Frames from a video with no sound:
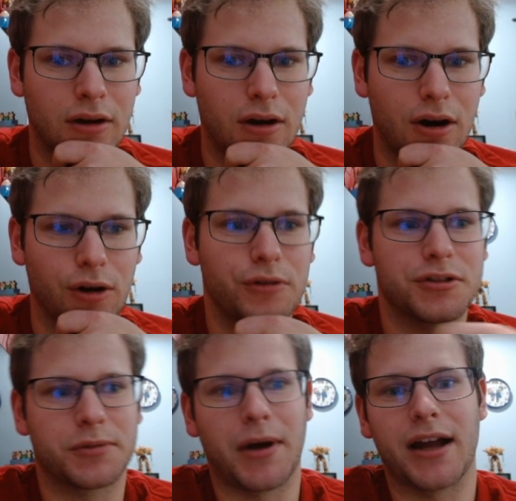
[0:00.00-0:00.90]
our own
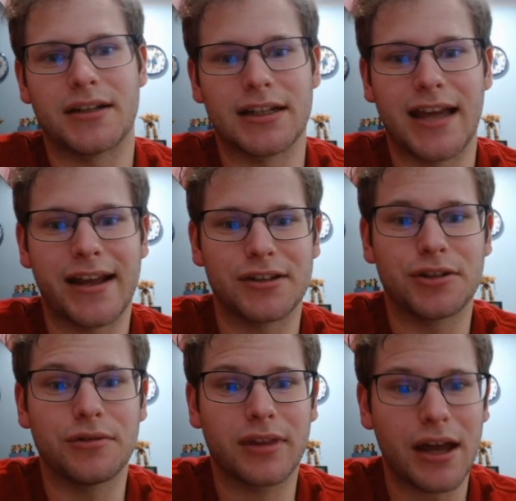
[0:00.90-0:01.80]
Spy to gain
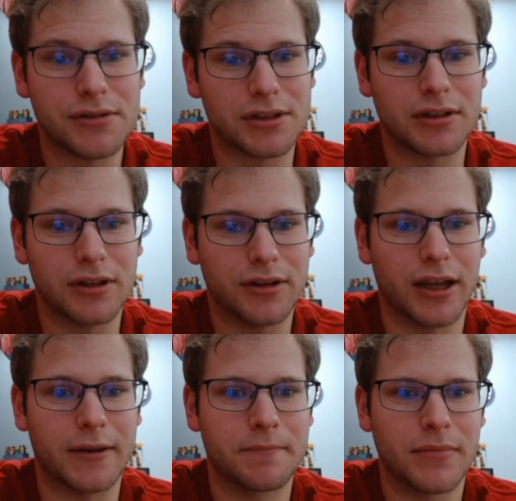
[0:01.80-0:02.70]
2,000.
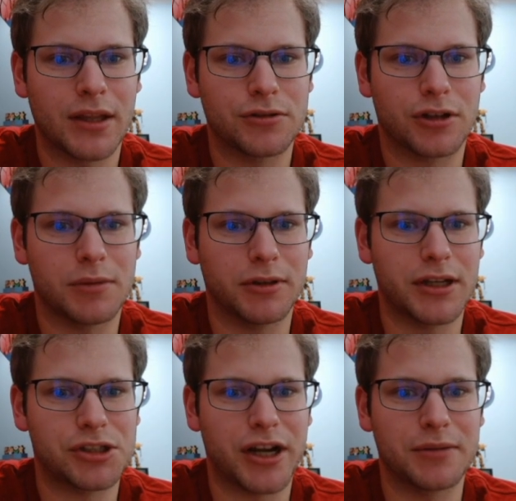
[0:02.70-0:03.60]
Okay. So a couple nice
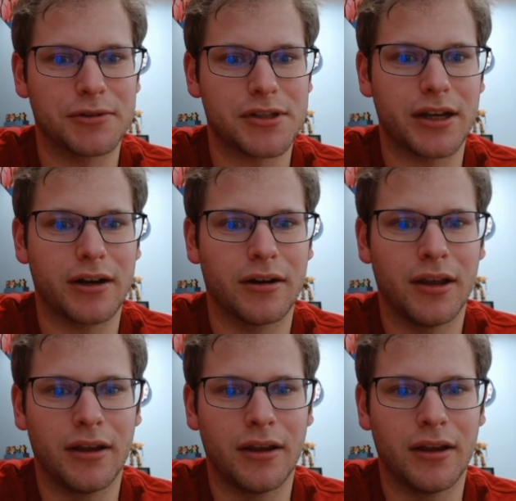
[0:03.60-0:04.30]
chainables there.